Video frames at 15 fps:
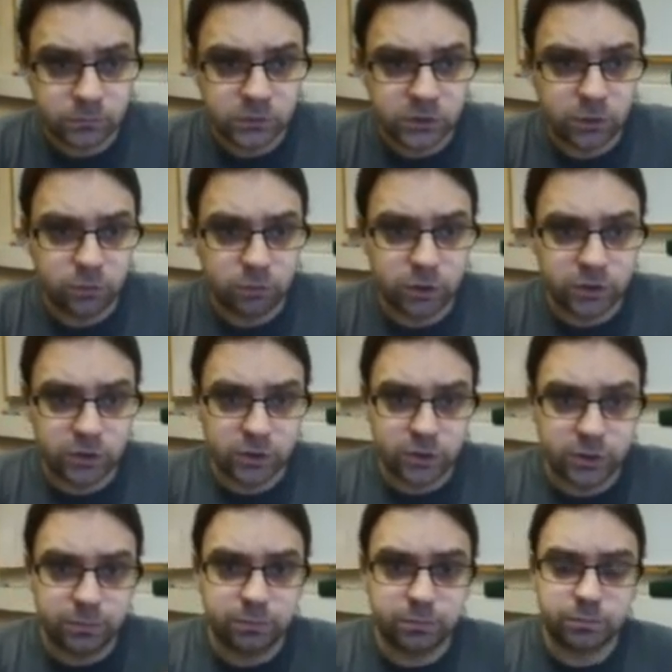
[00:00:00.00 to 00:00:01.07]
So just
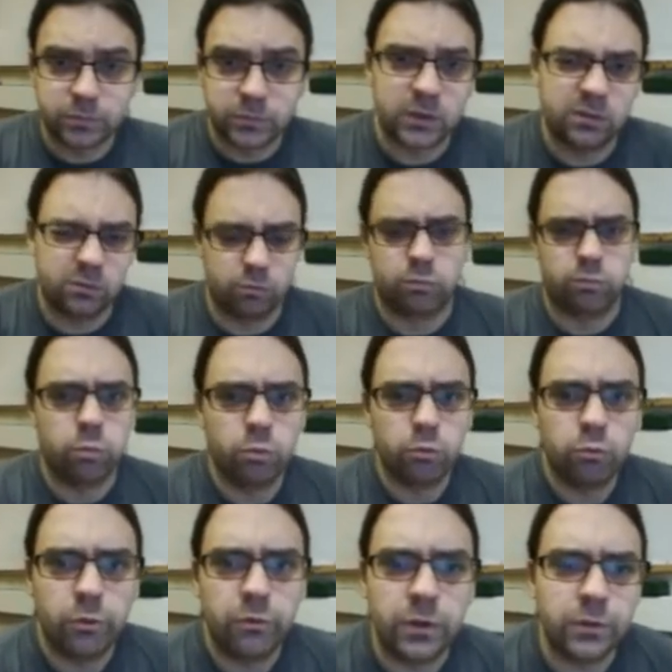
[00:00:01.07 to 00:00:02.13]
to
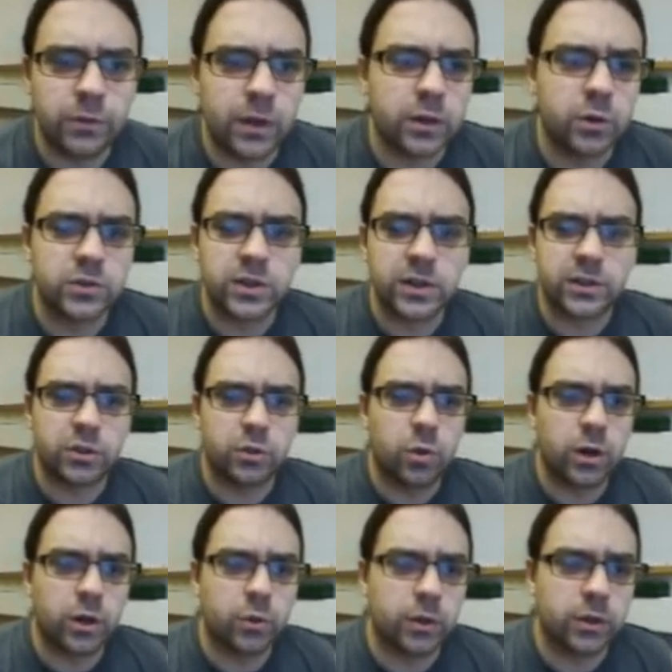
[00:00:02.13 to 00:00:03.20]
review that section
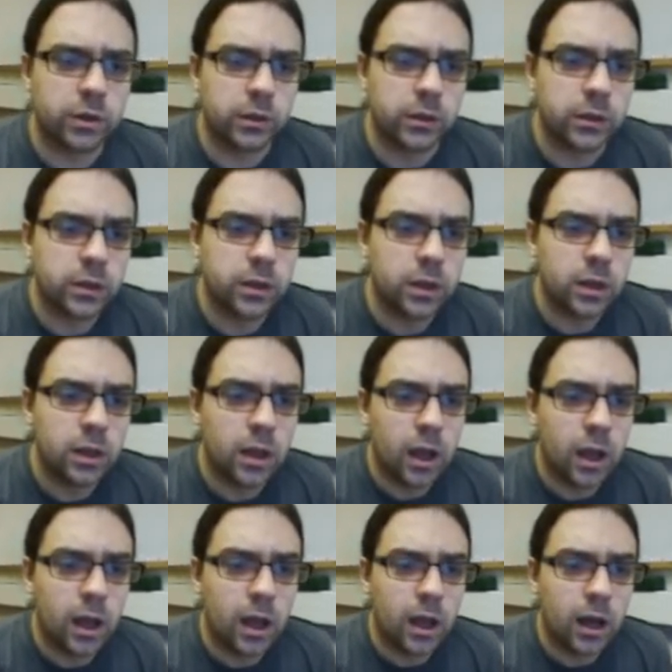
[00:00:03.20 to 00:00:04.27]
quite quickly.
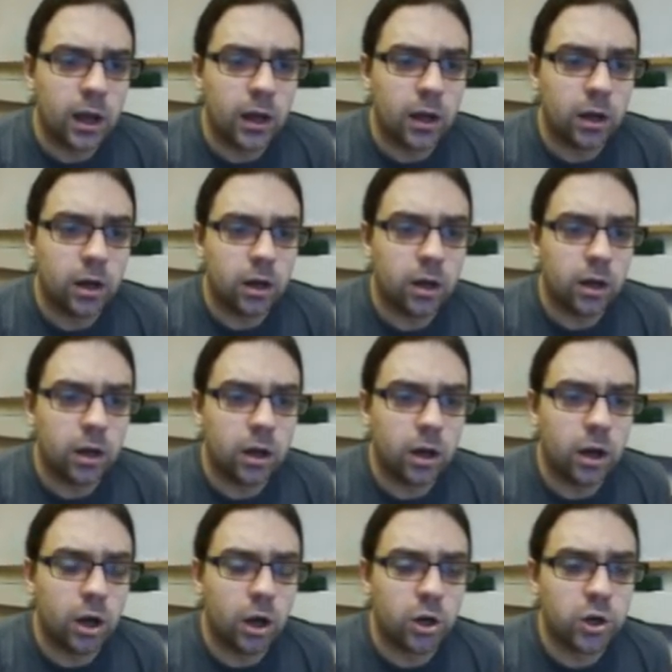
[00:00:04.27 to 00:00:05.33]
Uh,
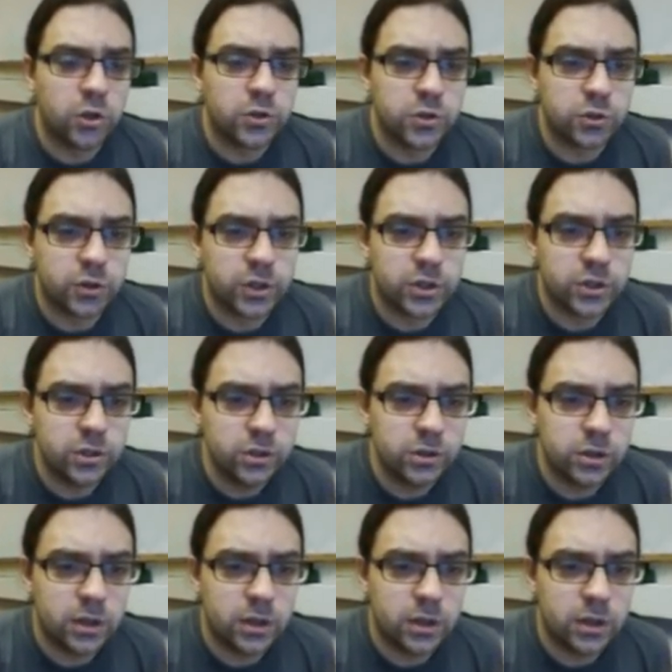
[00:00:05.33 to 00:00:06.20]
our concentration